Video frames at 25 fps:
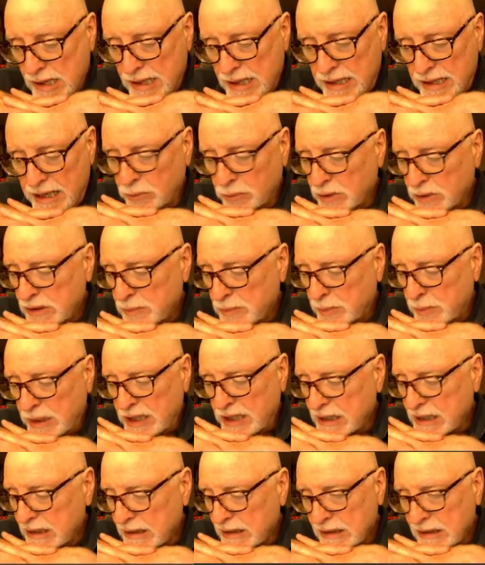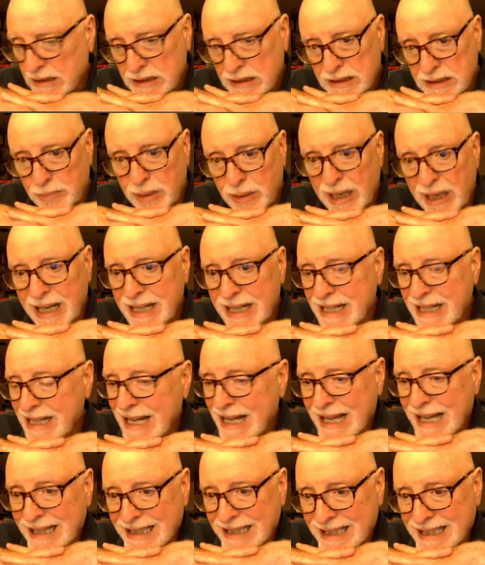that was being debated
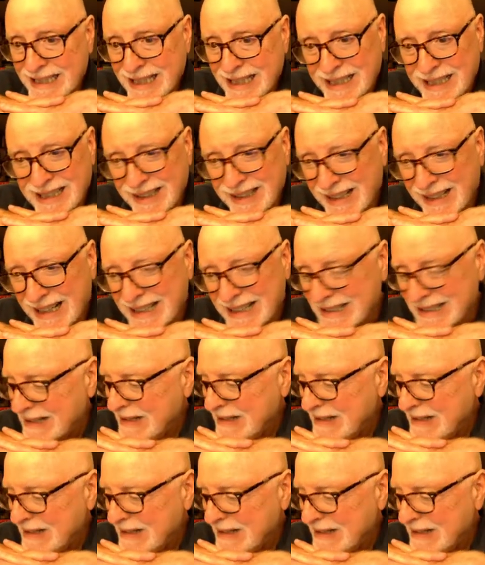at the time. So that